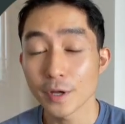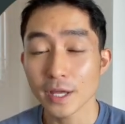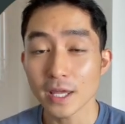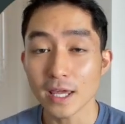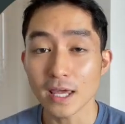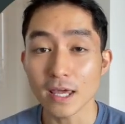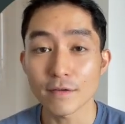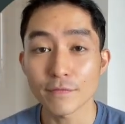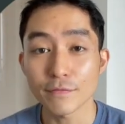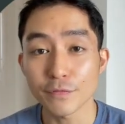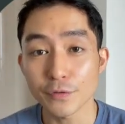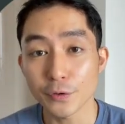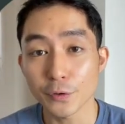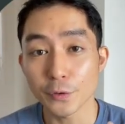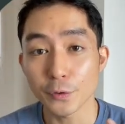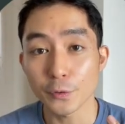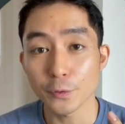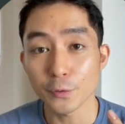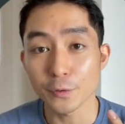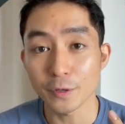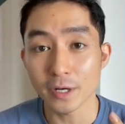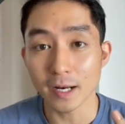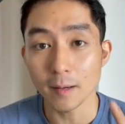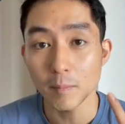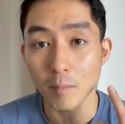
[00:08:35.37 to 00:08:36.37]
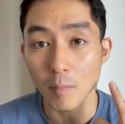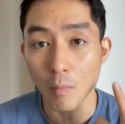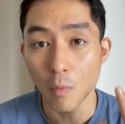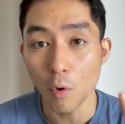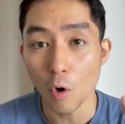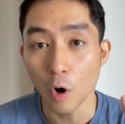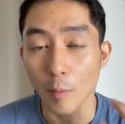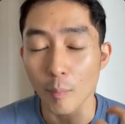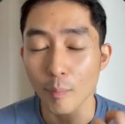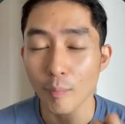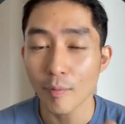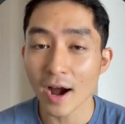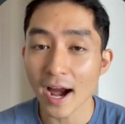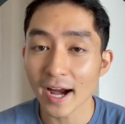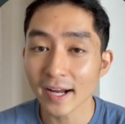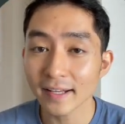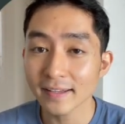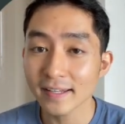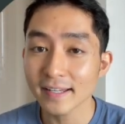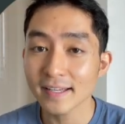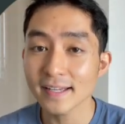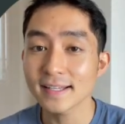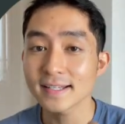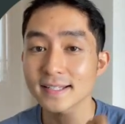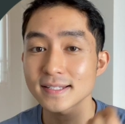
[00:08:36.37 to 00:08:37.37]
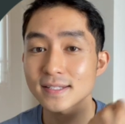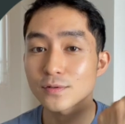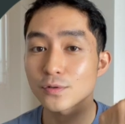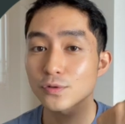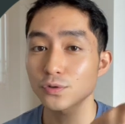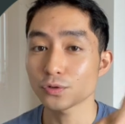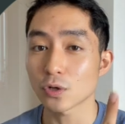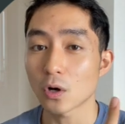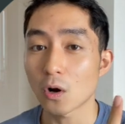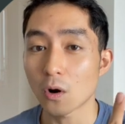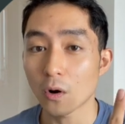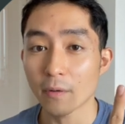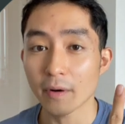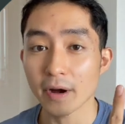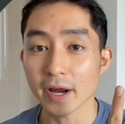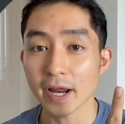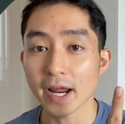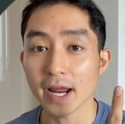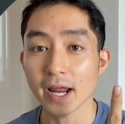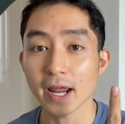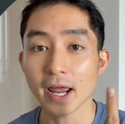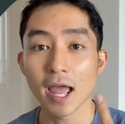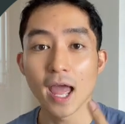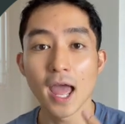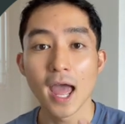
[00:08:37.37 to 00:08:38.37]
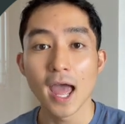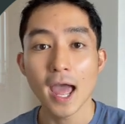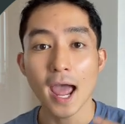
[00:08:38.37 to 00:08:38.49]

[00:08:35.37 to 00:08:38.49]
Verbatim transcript: If you need more practice, tutoring,